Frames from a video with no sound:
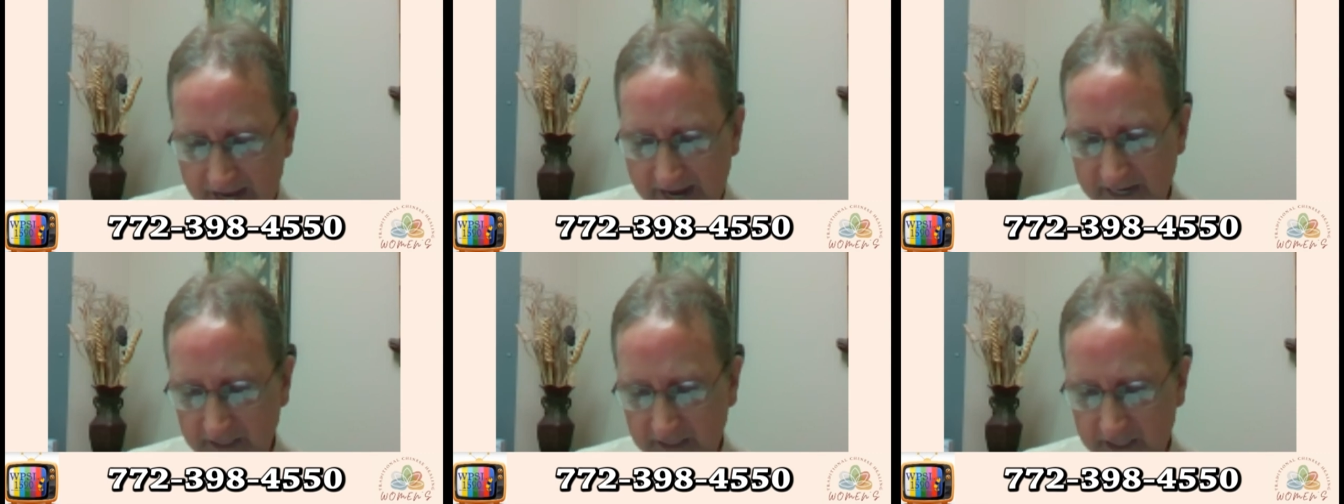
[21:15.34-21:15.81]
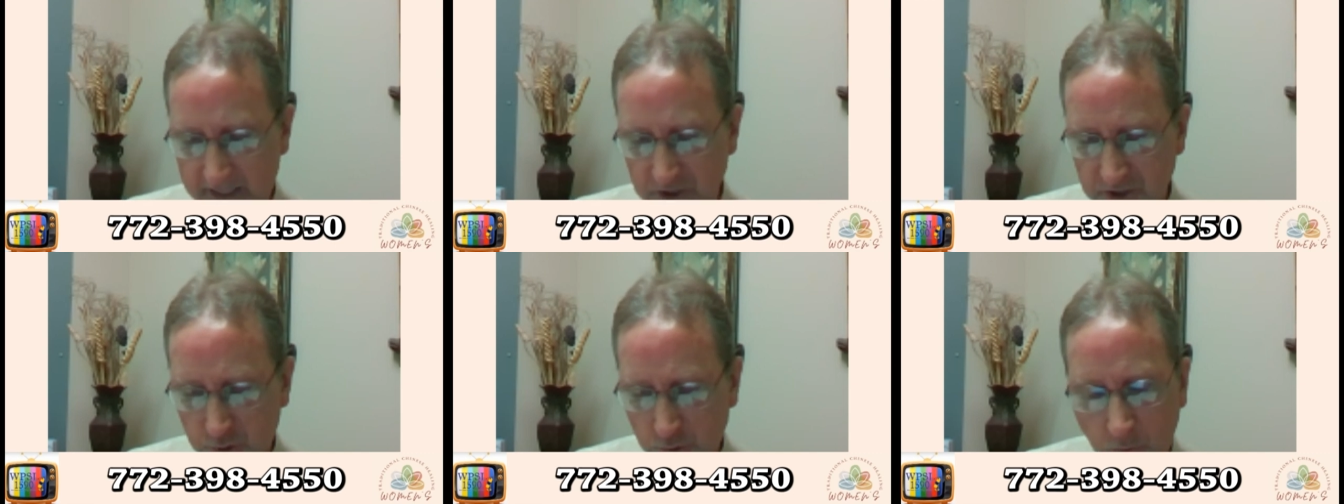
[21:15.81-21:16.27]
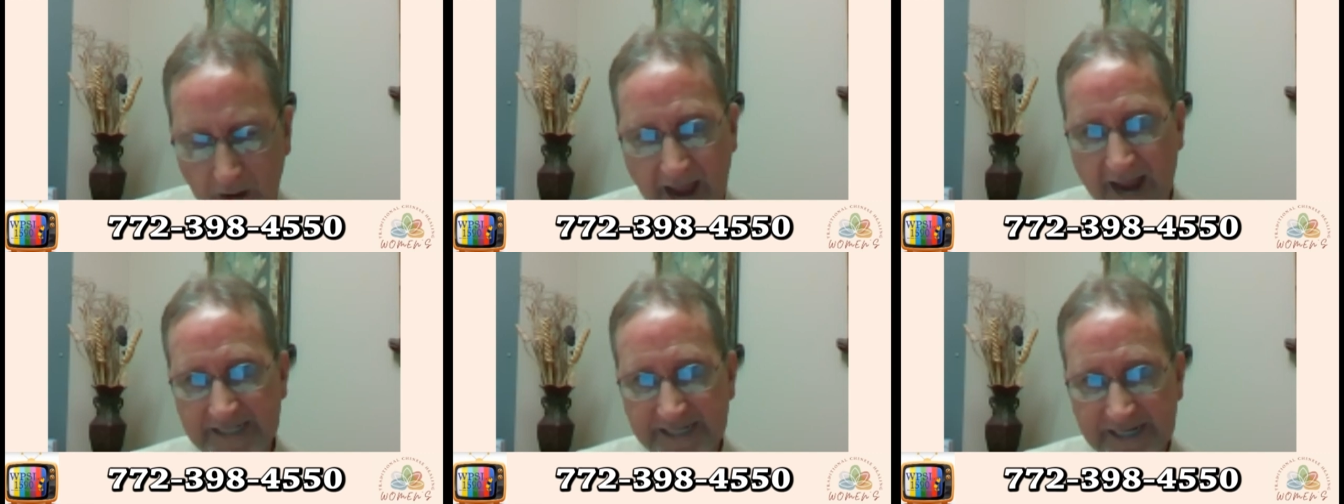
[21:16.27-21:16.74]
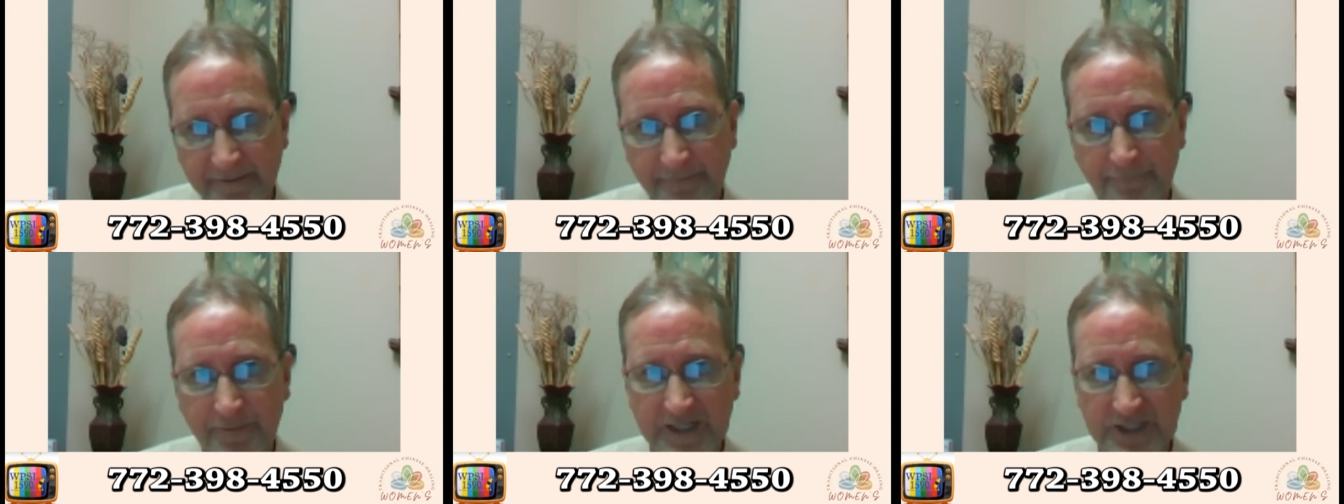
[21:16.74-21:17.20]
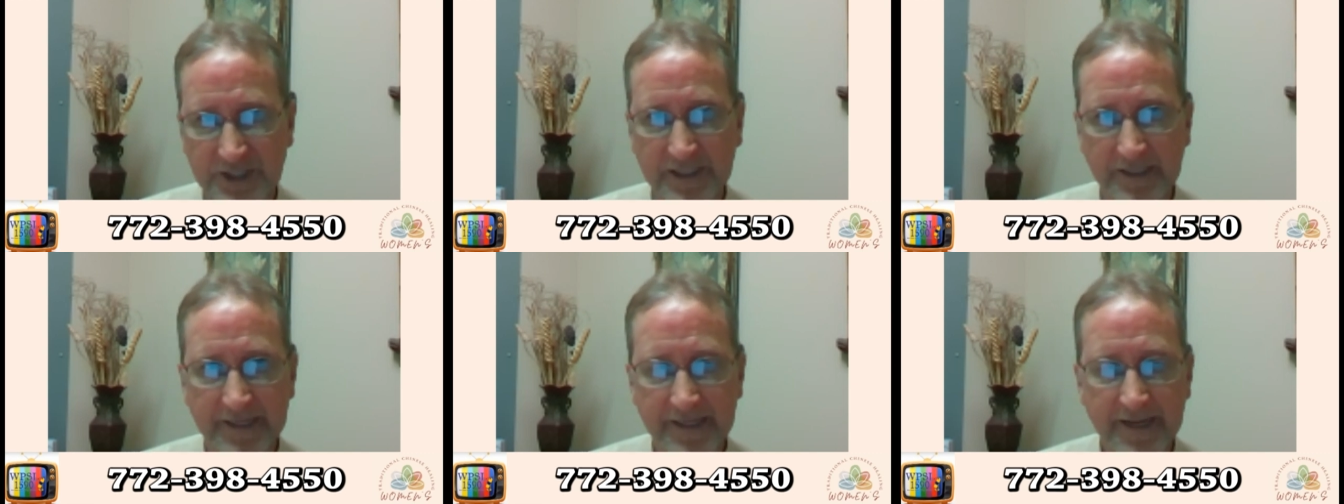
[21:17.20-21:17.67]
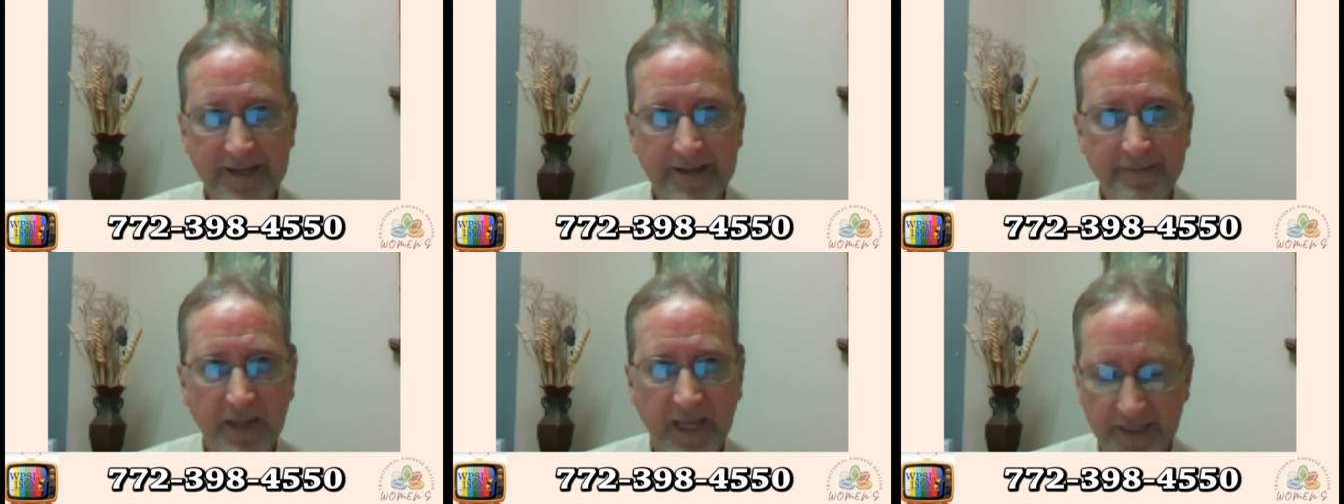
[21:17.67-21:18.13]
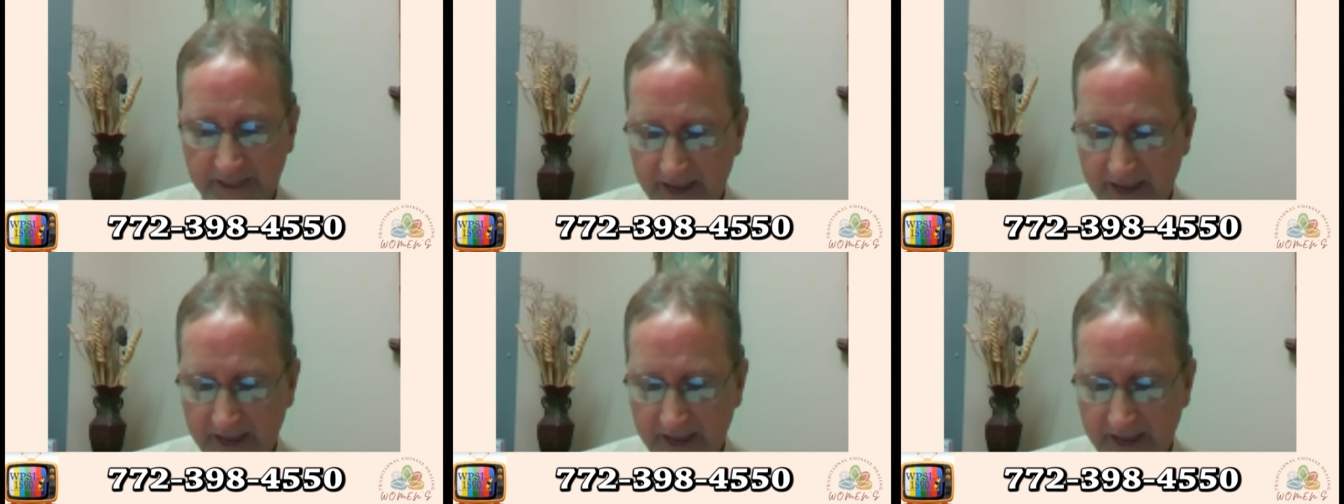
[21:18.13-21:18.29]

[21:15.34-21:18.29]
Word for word: can't contract efficiently and